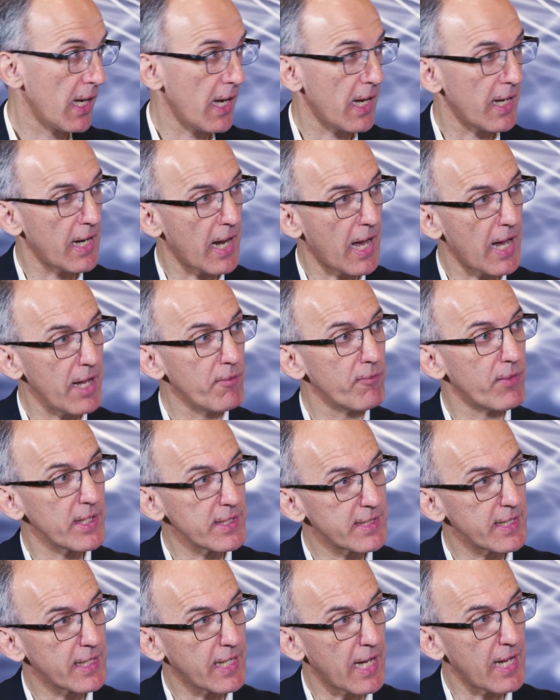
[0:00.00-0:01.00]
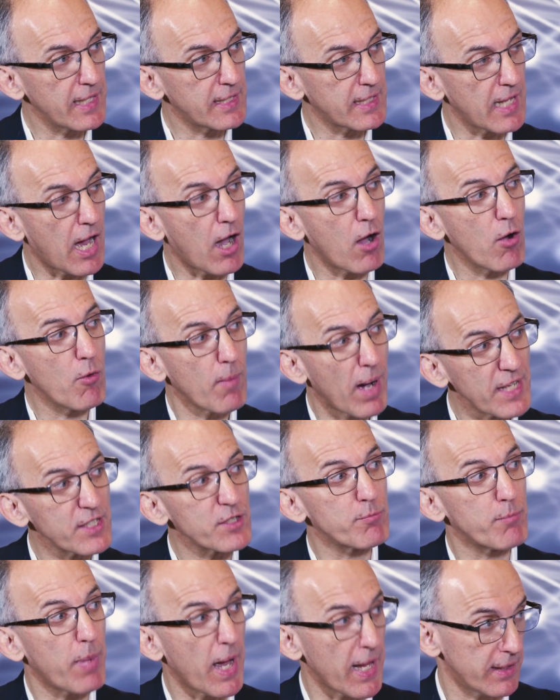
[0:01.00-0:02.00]
And I investigate how
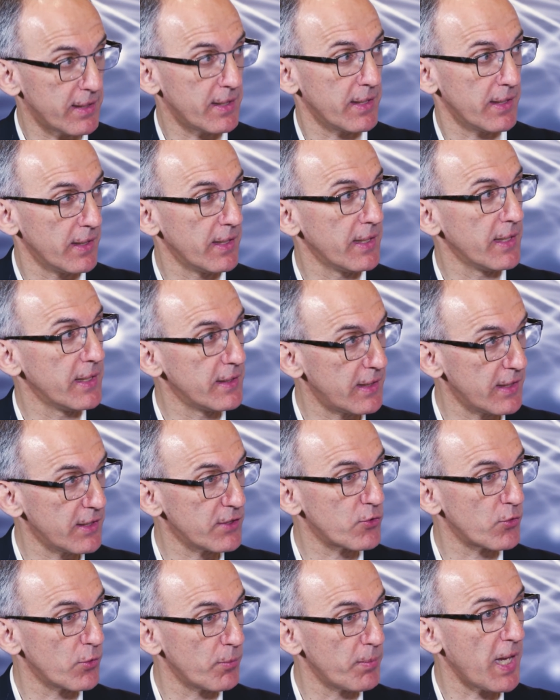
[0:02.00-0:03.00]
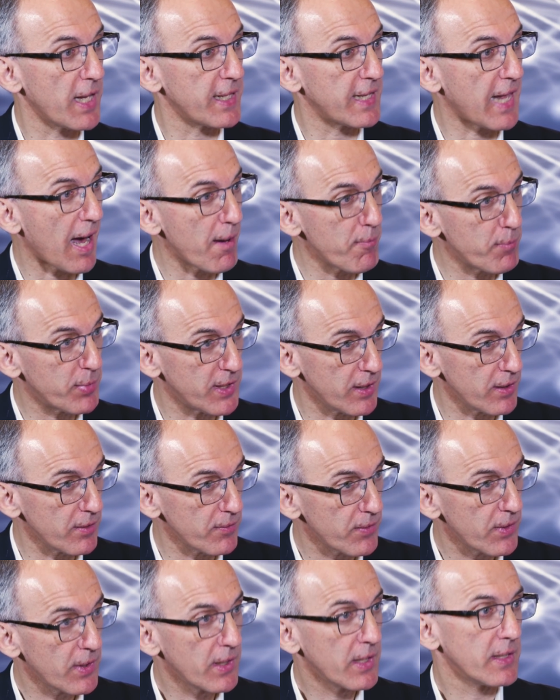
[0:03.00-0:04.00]
much better it is to be
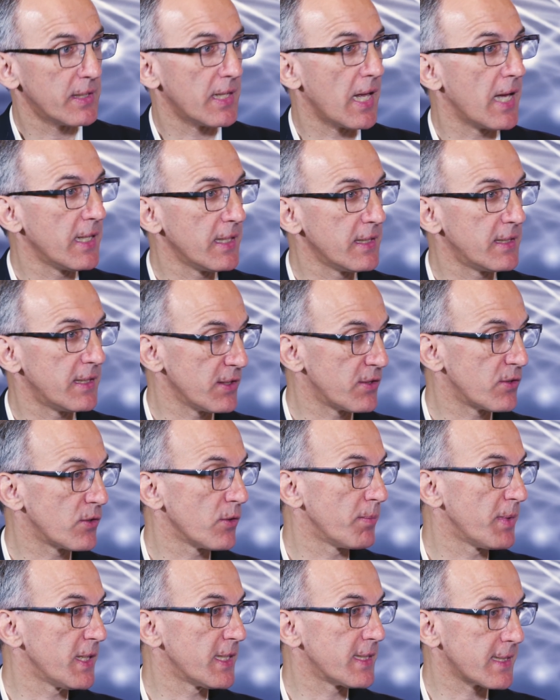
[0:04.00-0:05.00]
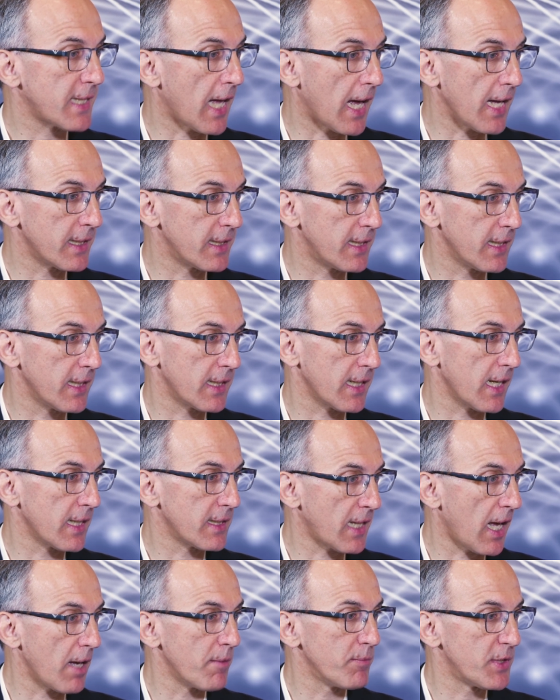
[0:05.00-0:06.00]
adaptive than it is to be static
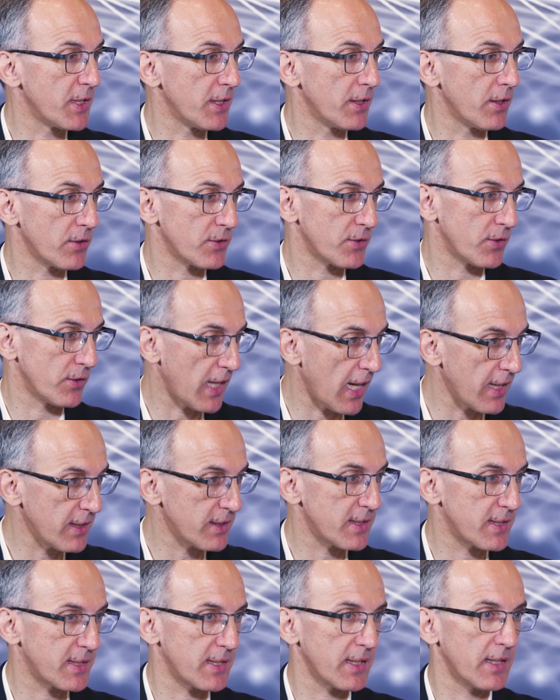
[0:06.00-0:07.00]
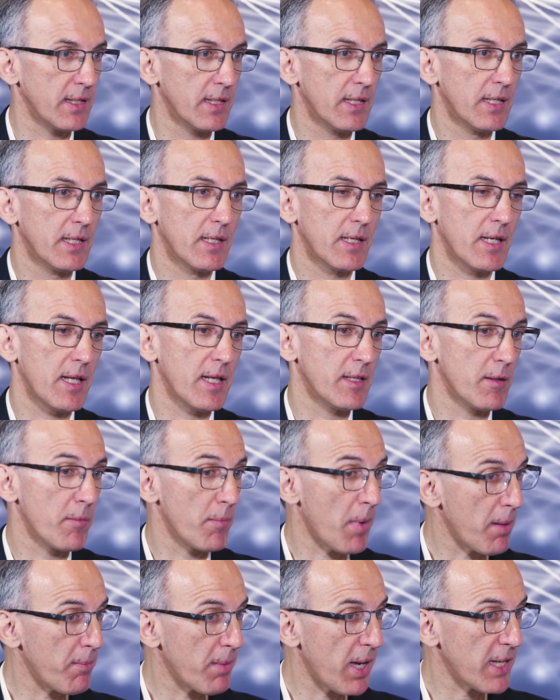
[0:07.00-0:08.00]
at time zero. So that's uh, uh the,
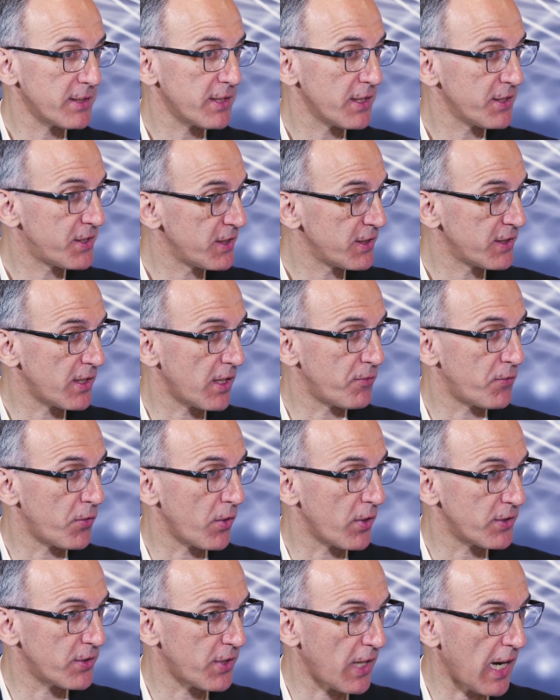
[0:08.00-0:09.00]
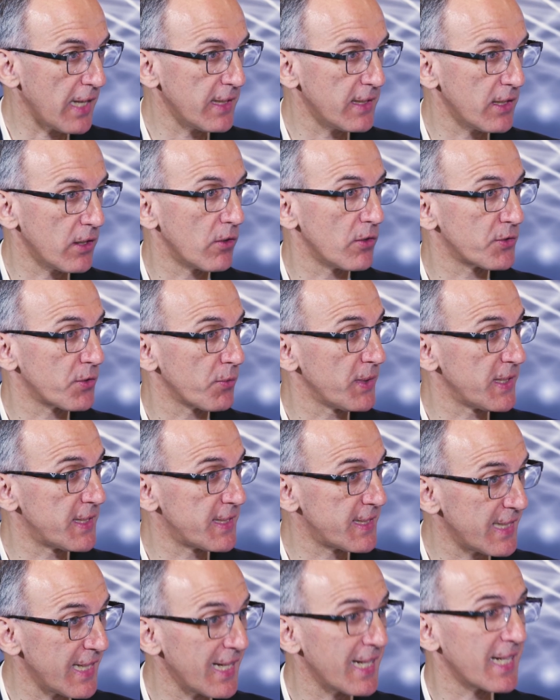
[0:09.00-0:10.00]
my message is if you're trading also with
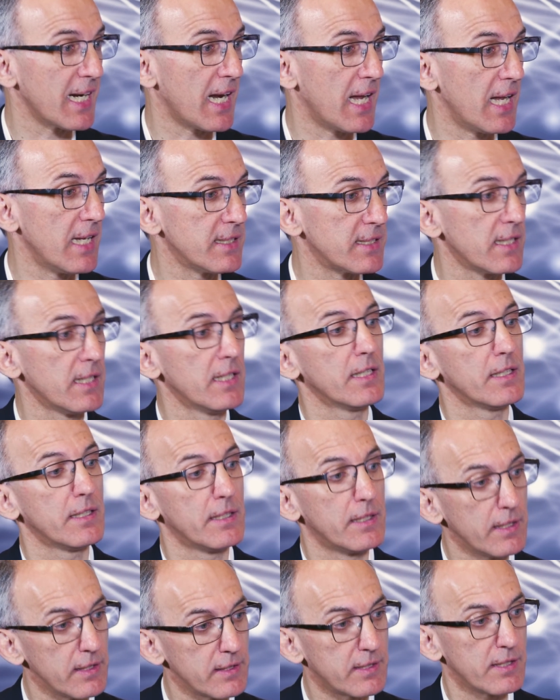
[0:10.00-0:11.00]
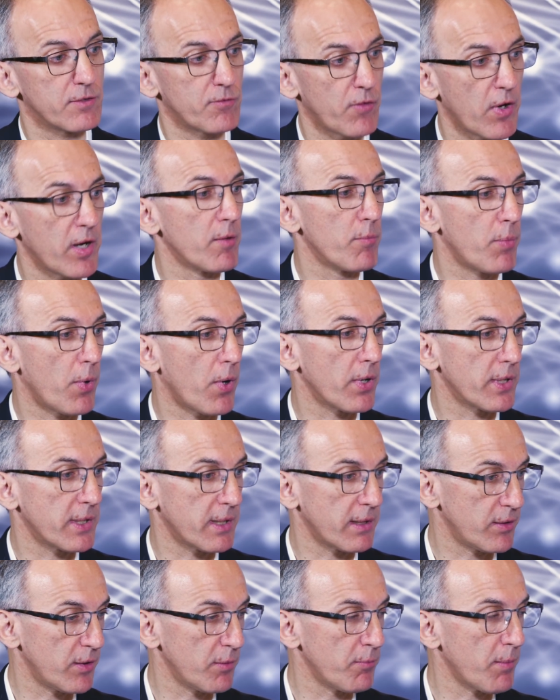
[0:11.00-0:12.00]
signals, this is very
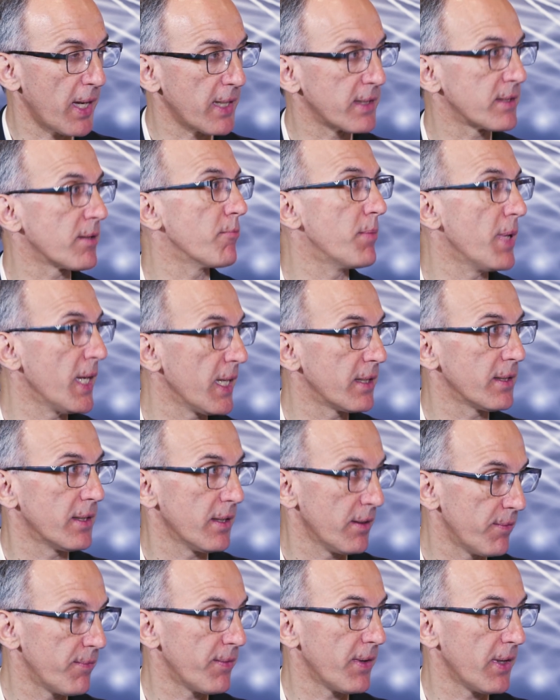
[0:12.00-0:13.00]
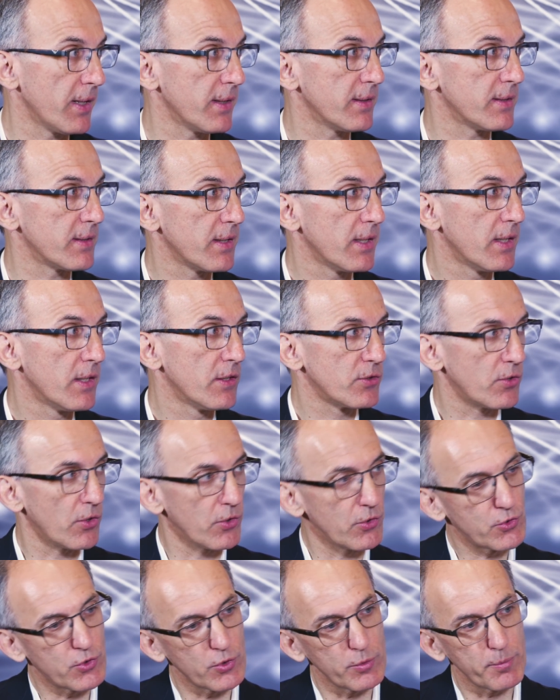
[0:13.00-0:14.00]
important. It makes a big difference. So
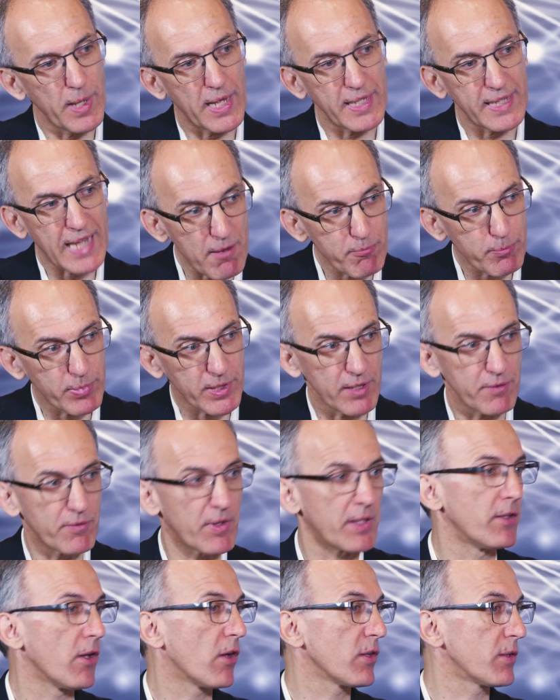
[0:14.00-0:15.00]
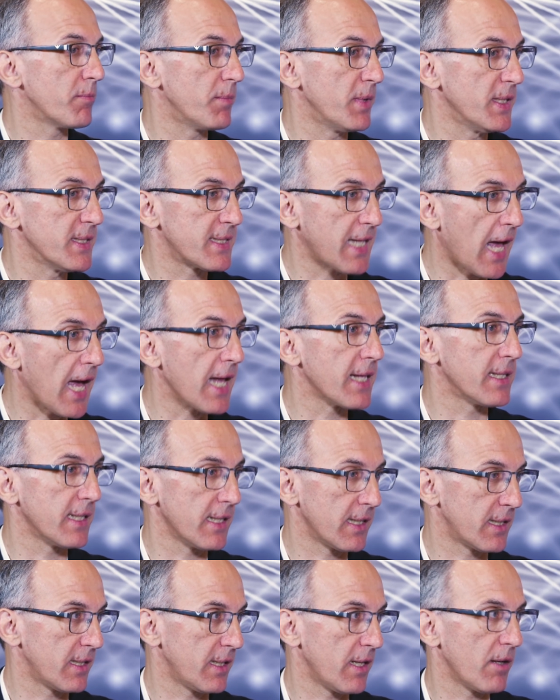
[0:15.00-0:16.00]
you should be adaptive and not be
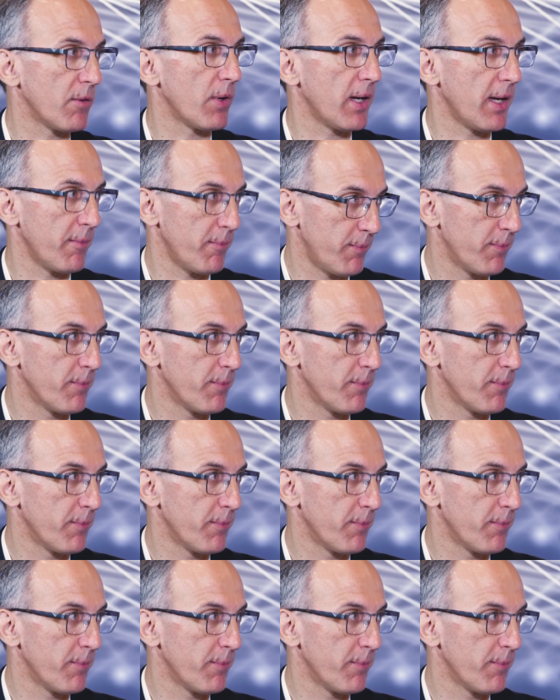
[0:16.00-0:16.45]
static in a way.